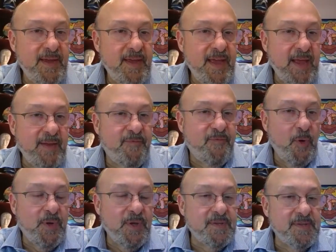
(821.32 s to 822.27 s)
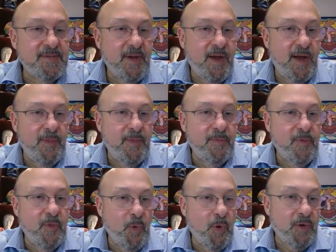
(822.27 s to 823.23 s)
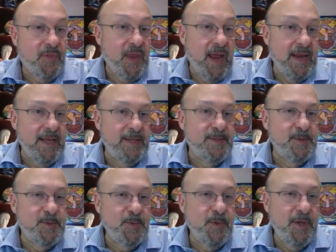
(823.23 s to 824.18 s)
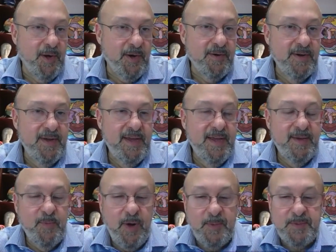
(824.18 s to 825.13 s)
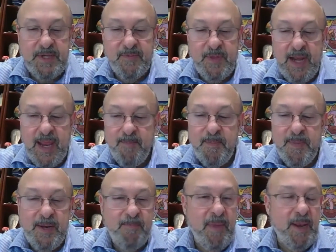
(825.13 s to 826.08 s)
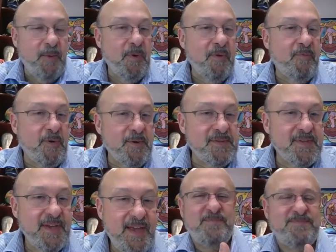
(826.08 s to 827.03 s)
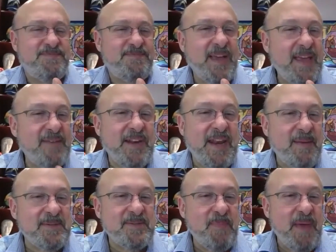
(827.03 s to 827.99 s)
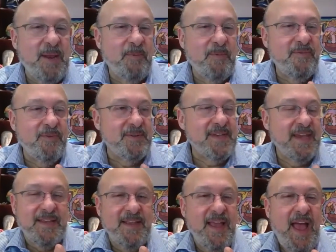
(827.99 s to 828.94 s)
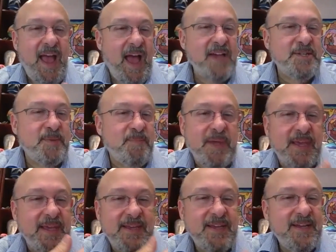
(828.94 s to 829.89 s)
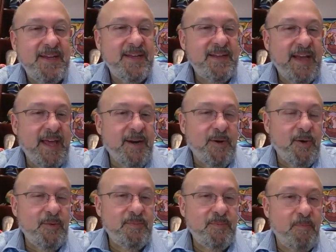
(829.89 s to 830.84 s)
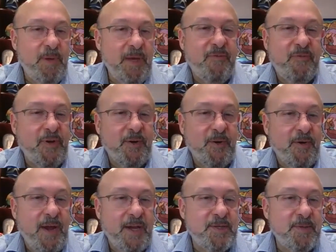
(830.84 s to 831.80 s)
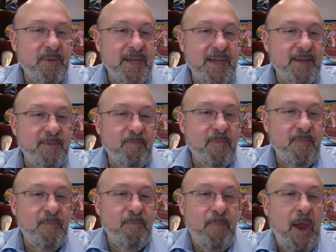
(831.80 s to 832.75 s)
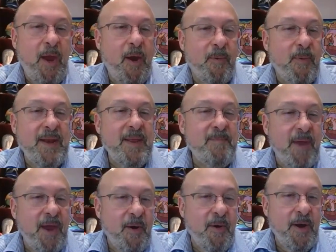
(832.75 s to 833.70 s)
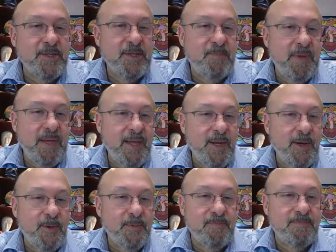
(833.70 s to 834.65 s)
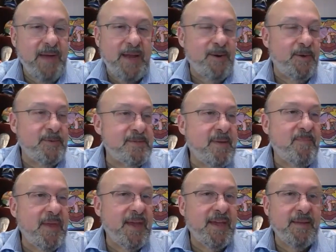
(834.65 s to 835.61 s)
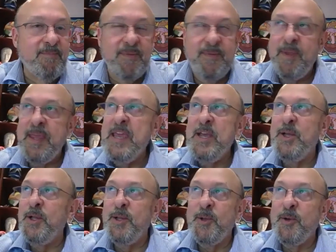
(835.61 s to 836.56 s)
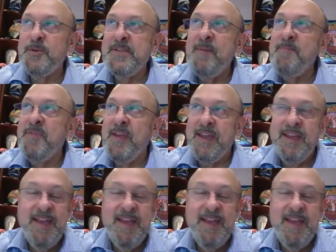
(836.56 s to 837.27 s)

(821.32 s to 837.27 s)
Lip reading: and focused on the work that I need to do here. When I was given the name Many Rivers, what kind of a name is Many Rivers? Like, I should be, I don't know, Bigfoot, or I should be bear, running bear. I should be, I don't know, something, eagle or something.